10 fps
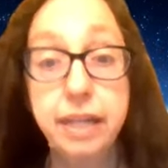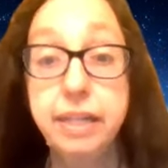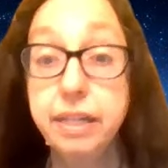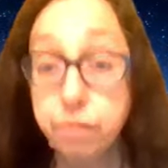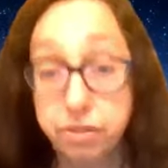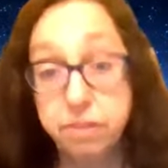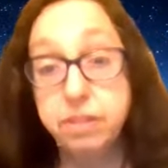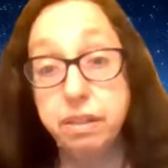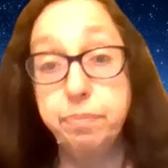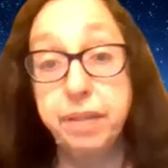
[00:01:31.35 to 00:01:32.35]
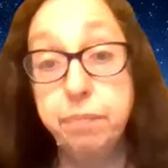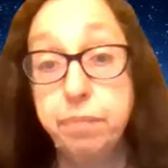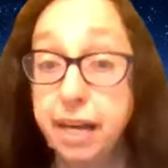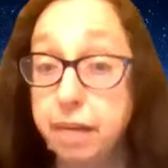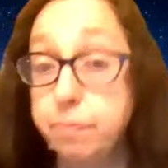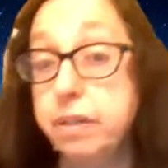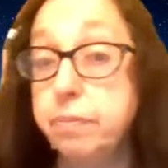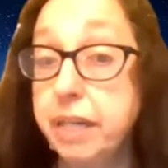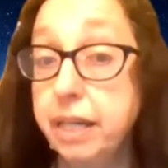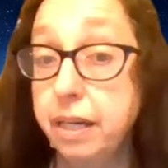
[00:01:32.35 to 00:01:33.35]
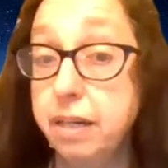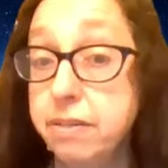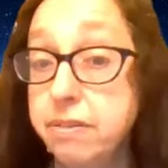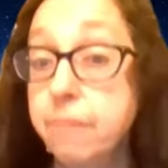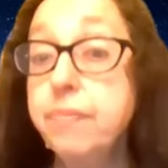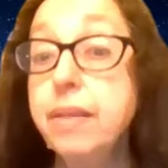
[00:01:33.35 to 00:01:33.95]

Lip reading: and it would still be a blackbird, because